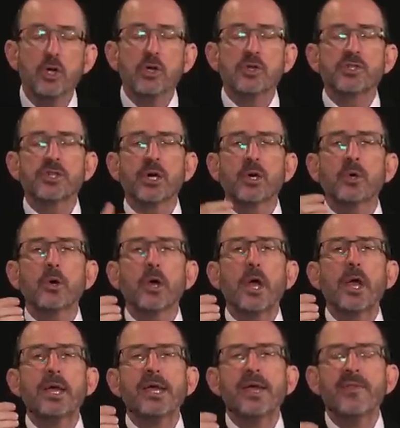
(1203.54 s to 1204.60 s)
So
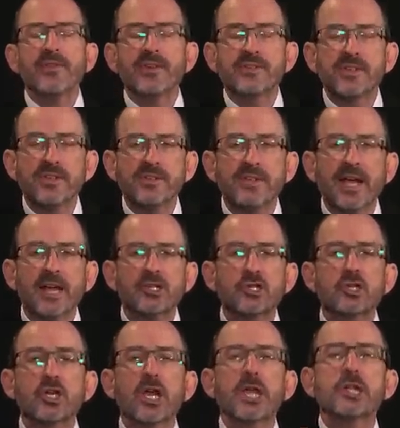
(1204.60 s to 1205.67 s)
in this
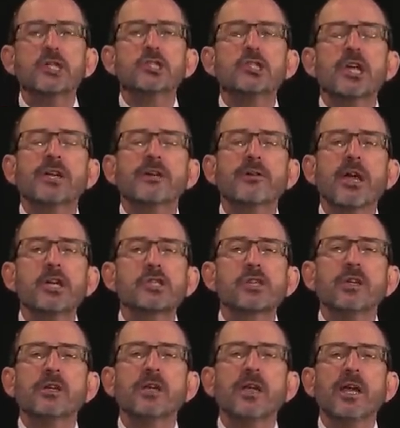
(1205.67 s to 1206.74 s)
next
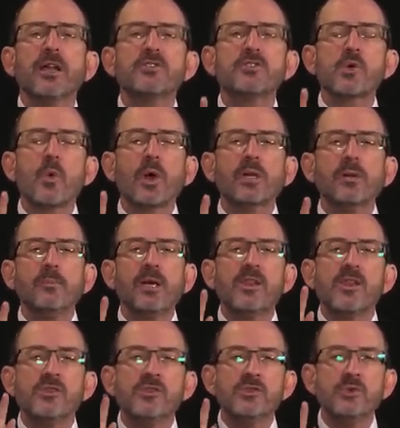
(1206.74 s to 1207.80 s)
generation, it's going to be
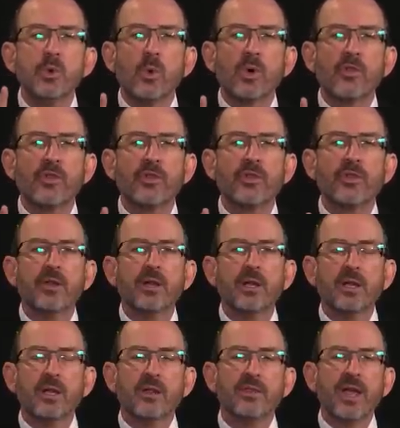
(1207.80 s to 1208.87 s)
the north
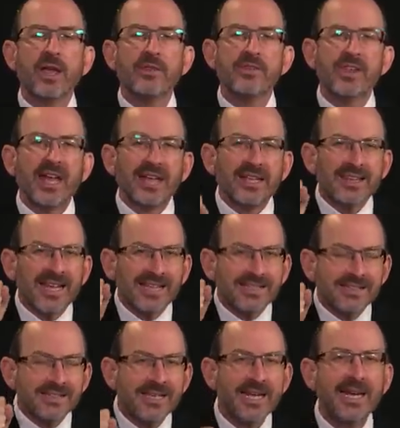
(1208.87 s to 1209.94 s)
that, that,
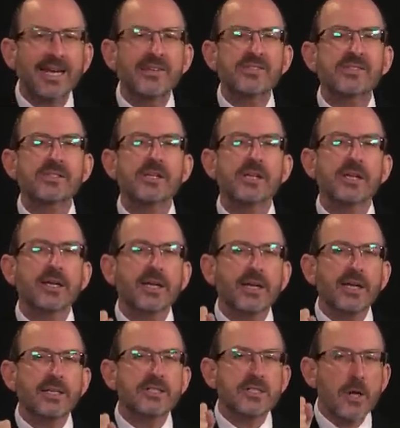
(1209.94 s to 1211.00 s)
that takes
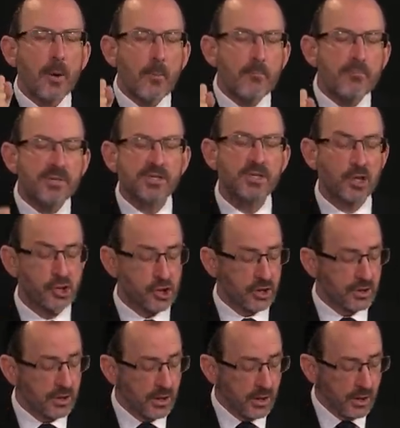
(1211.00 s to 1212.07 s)
its
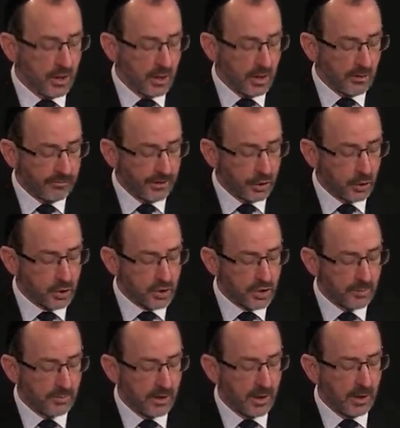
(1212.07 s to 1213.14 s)
position of
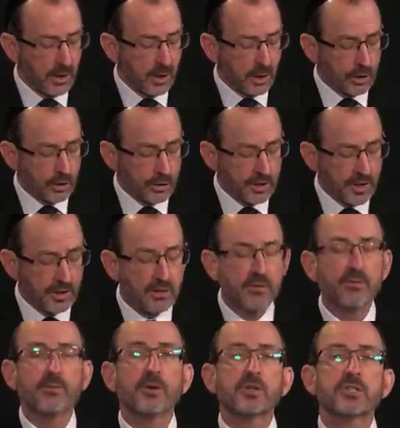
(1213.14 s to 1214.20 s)
leadership. Look at
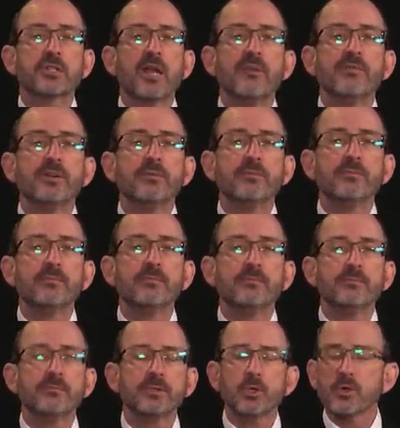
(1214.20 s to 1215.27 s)
verse 11.
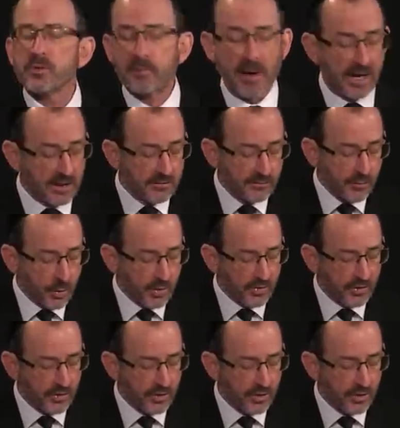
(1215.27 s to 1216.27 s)
It goes back and forth.